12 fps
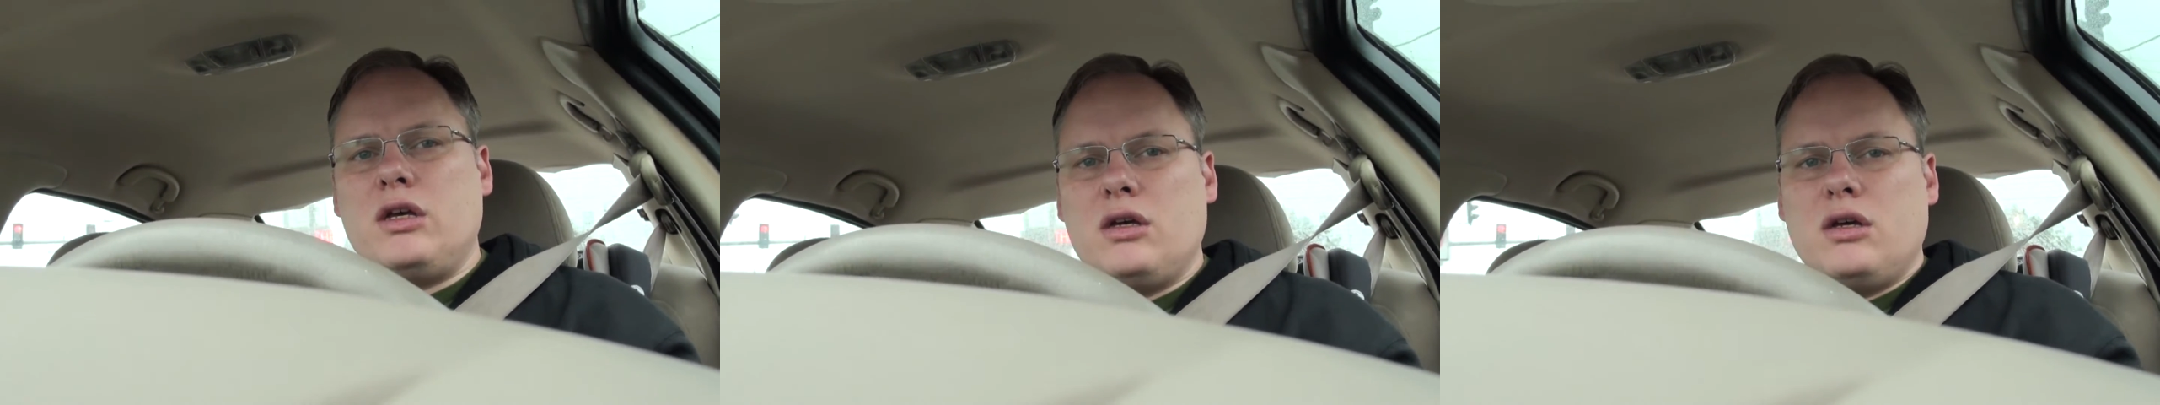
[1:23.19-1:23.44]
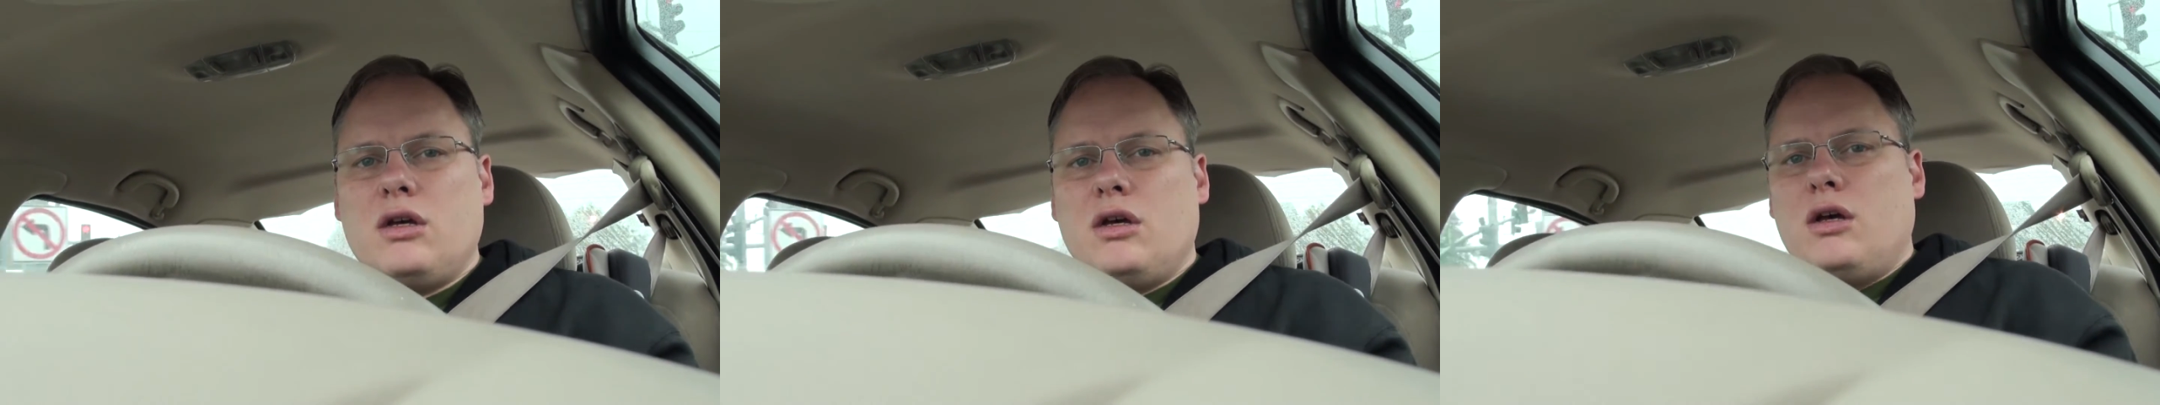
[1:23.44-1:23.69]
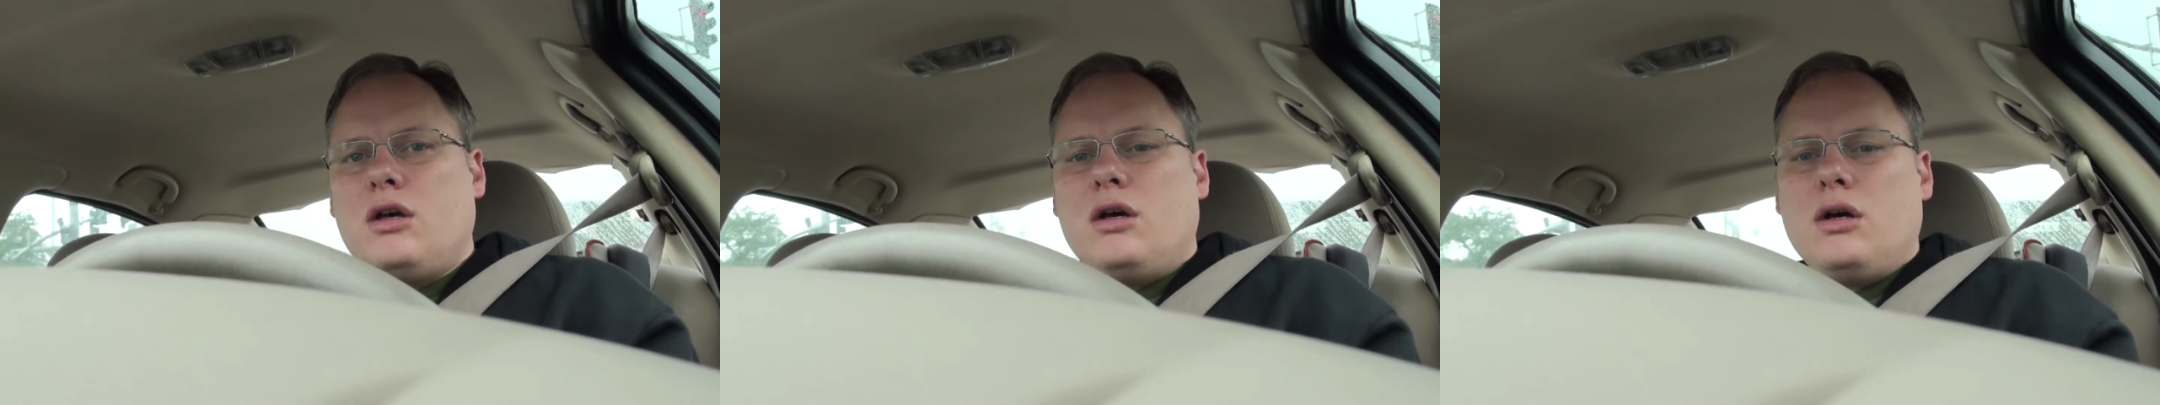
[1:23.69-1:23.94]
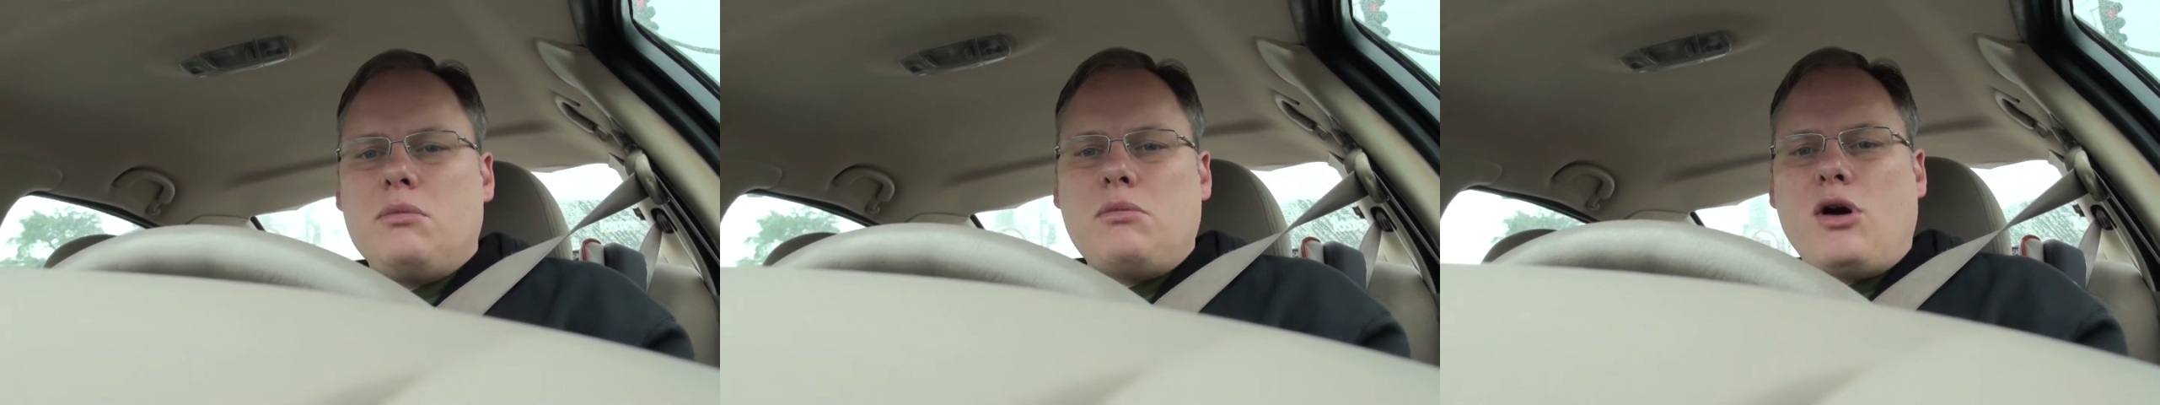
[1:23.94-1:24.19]

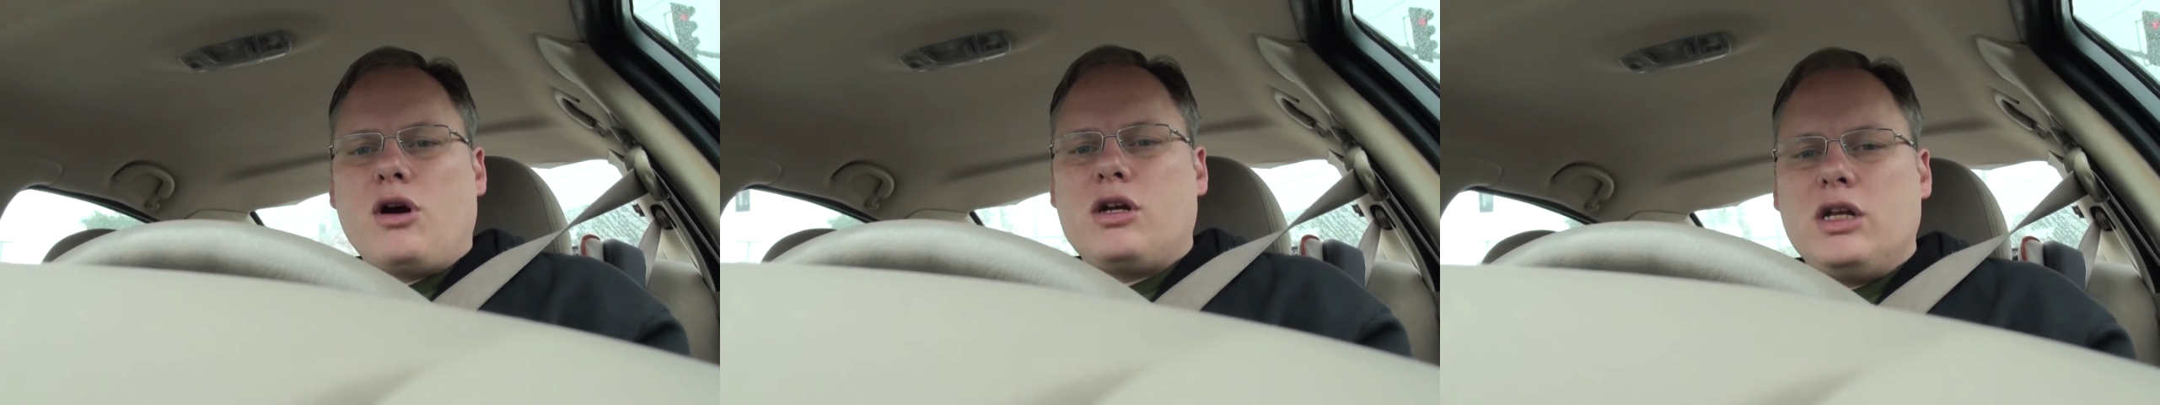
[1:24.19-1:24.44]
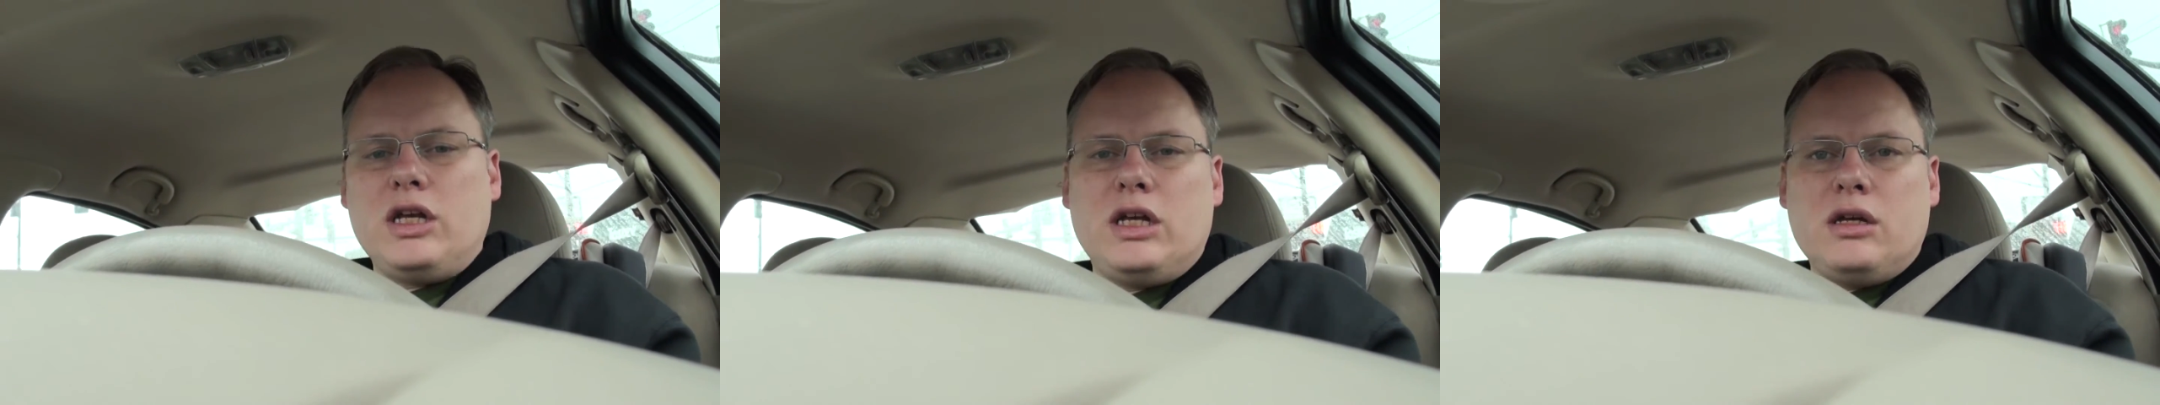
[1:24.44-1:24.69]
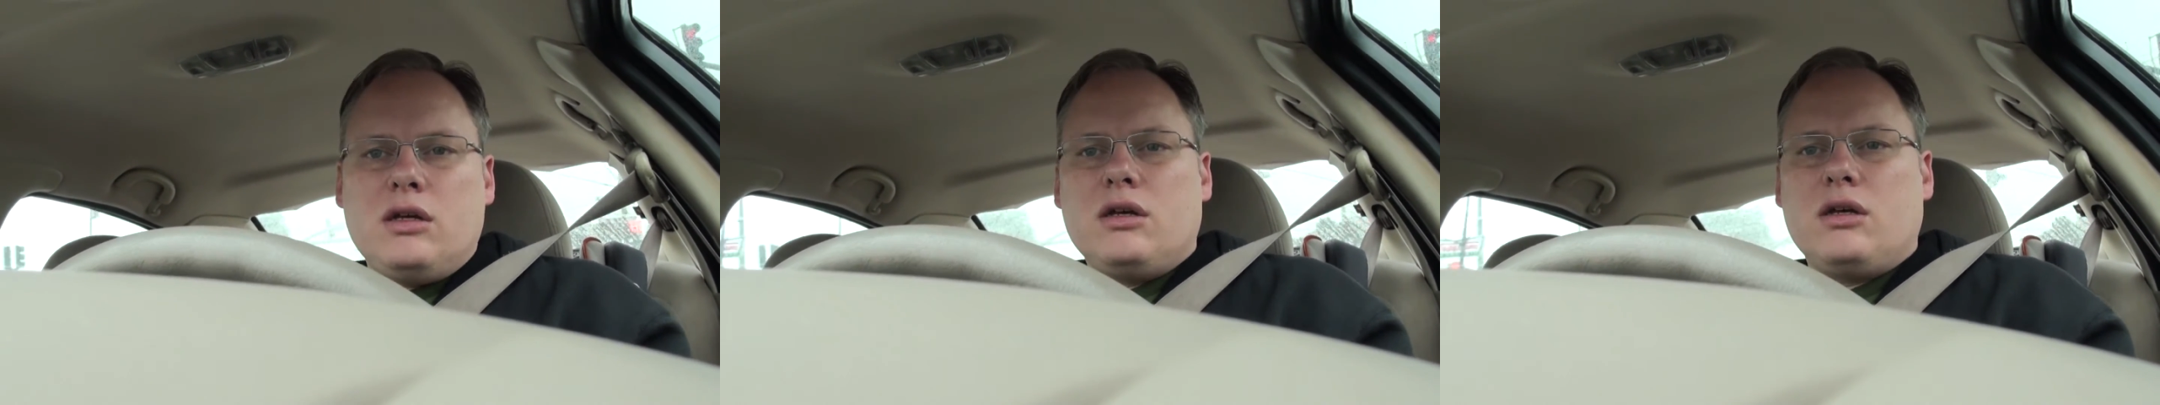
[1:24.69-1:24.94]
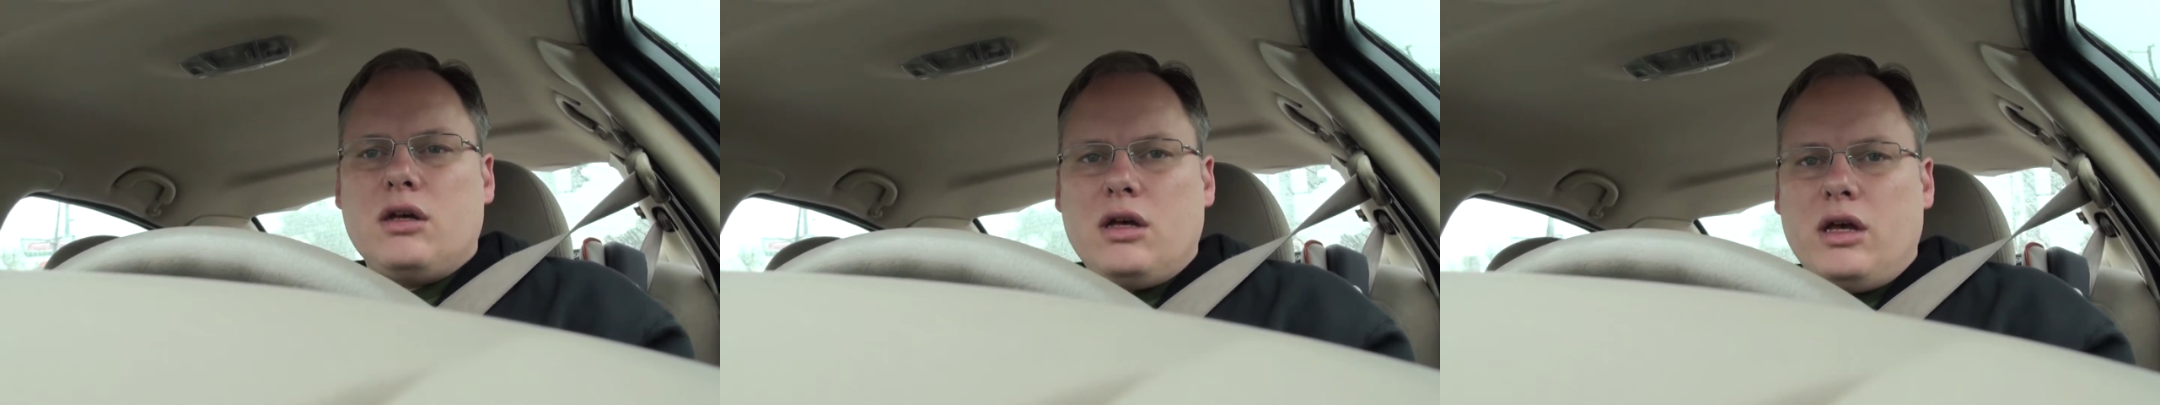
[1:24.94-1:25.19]

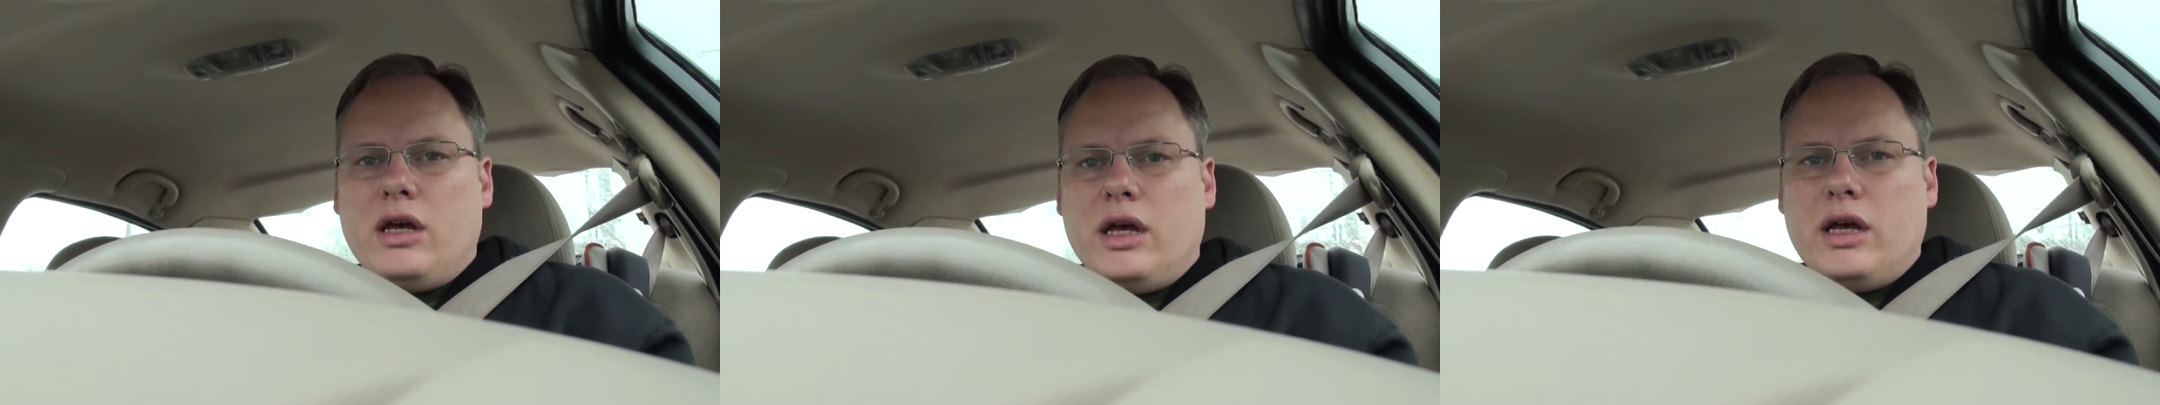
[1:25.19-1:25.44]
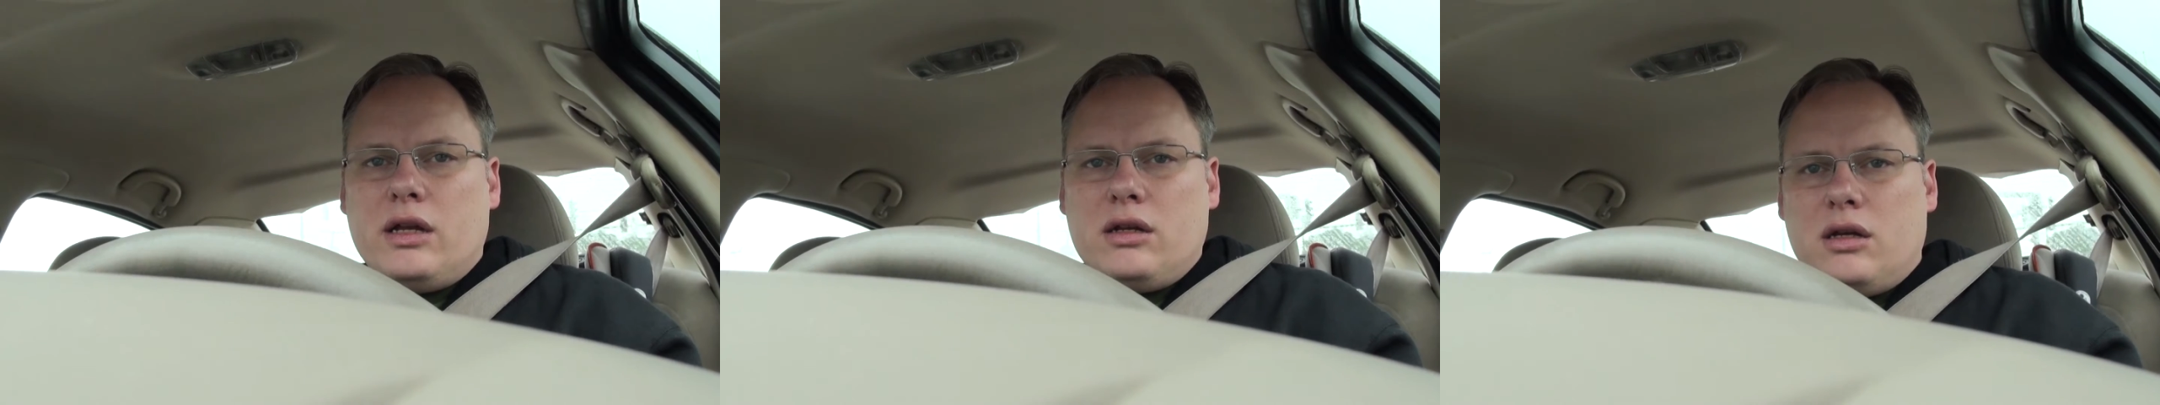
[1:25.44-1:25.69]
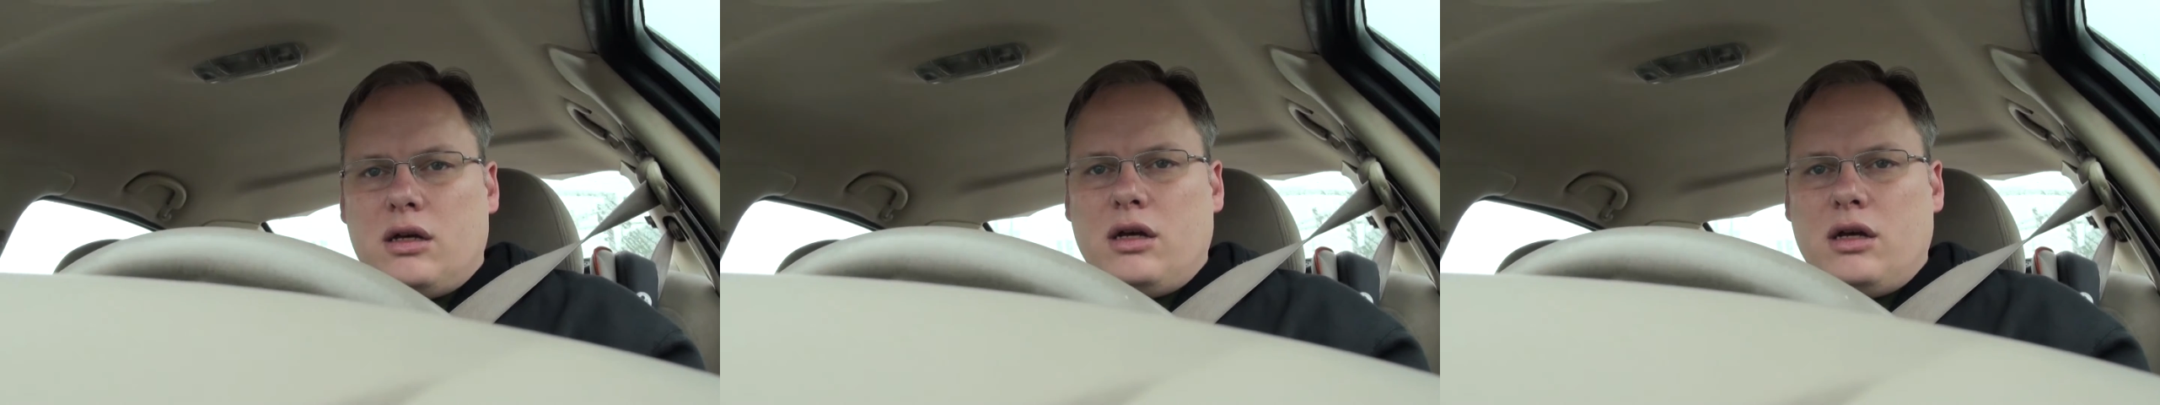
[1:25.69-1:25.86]
marketing and uh,